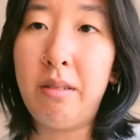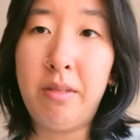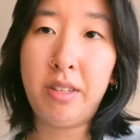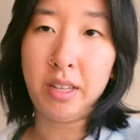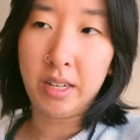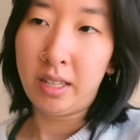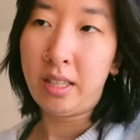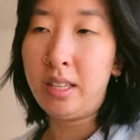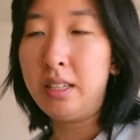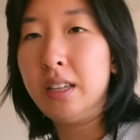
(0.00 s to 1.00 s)
just ending
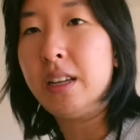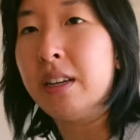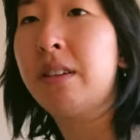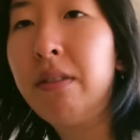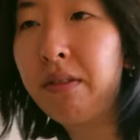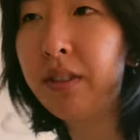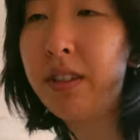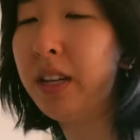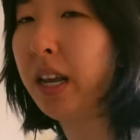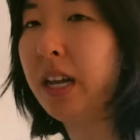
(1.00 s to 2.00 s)
things here for
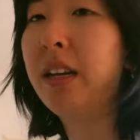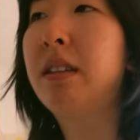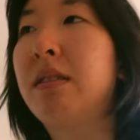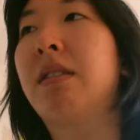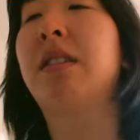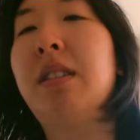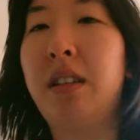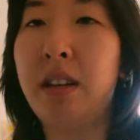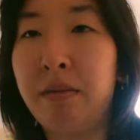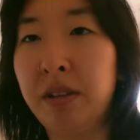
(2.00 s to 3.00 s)
today because
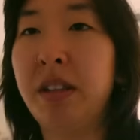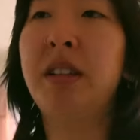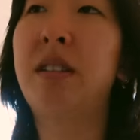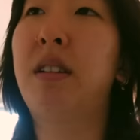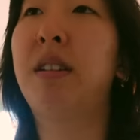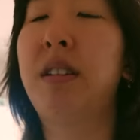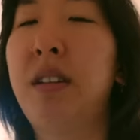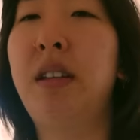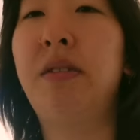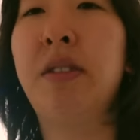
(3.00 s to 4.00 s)
honestly I'm really
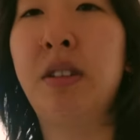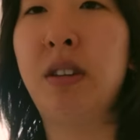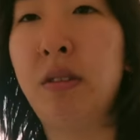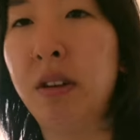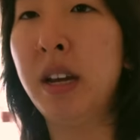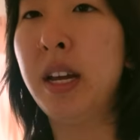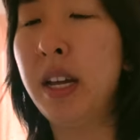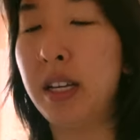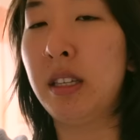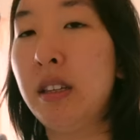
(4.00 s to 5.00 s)
exhausted even though
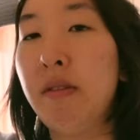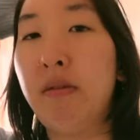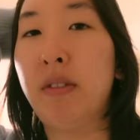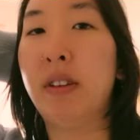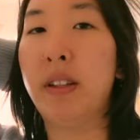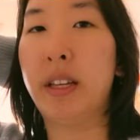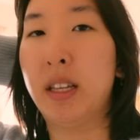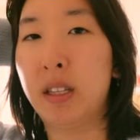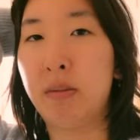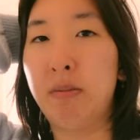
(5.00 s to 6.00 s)
it doesn't feel like
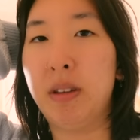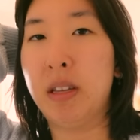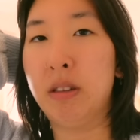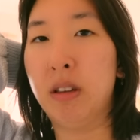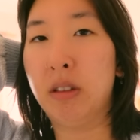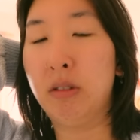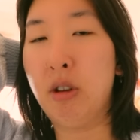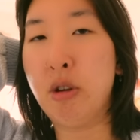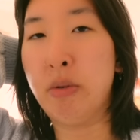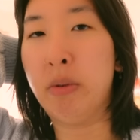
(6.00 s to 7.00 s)
it's been
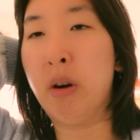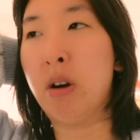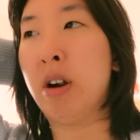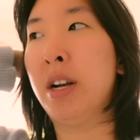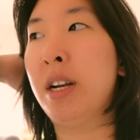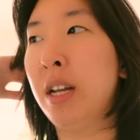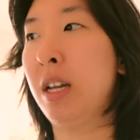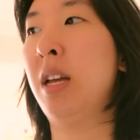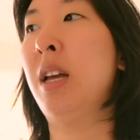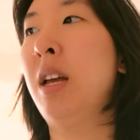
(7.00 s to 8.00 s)
too hard.
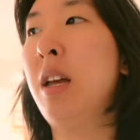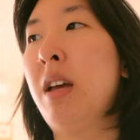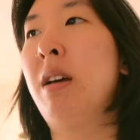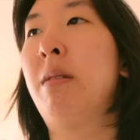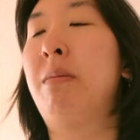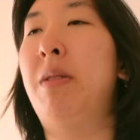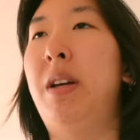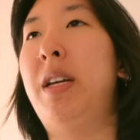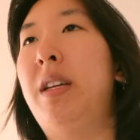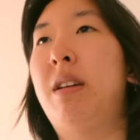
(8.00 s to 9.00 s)

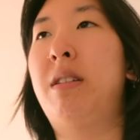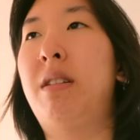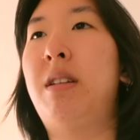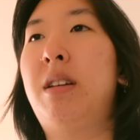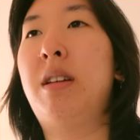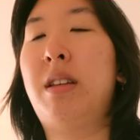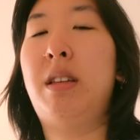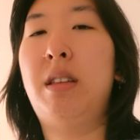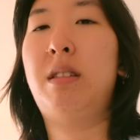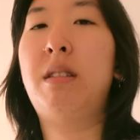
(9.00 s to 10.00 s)
But
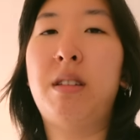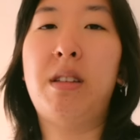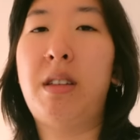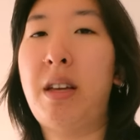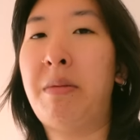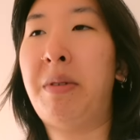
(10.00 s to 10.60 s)
it's good to take